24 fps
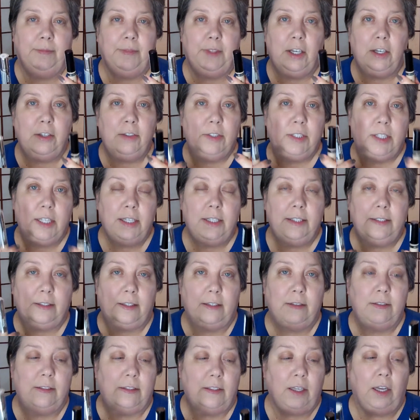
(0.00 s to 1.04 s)
use these
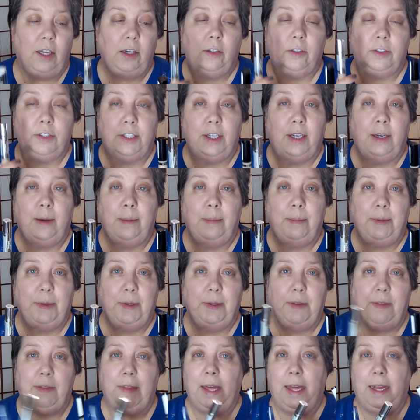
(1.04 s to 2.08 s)
concealers up
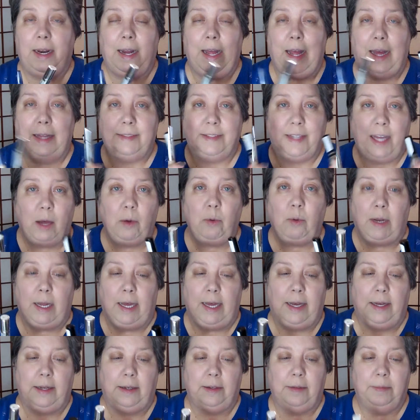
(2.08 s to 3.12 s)
that I don't
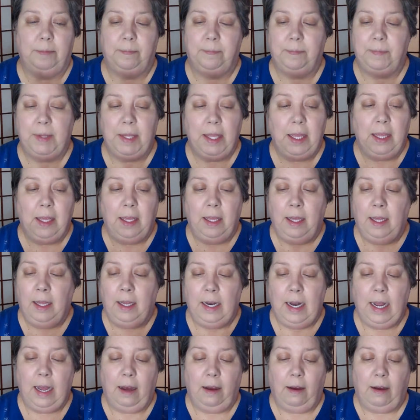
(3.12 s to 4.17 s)
like.
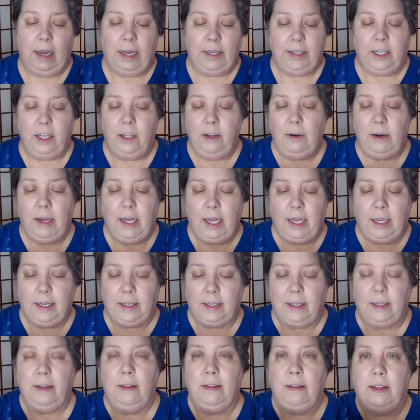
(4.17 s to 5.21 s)
Now, I do like
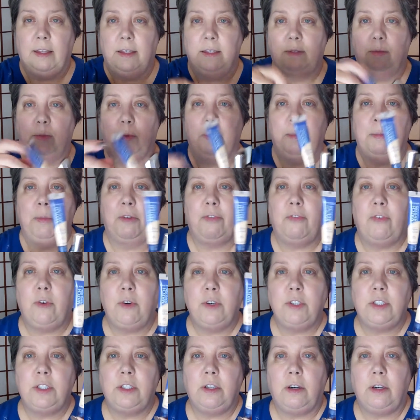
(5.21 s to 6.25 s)
this one.
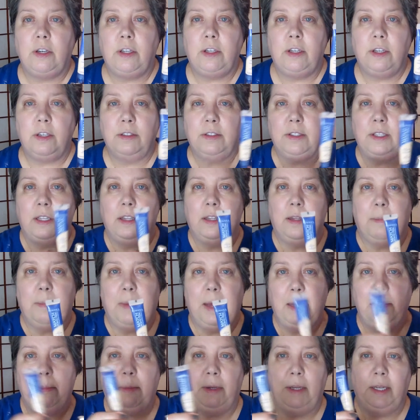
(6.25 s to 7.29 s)
Before I started using the
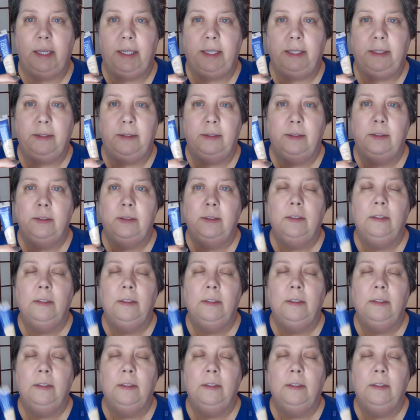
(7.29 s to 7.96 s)
Maybelline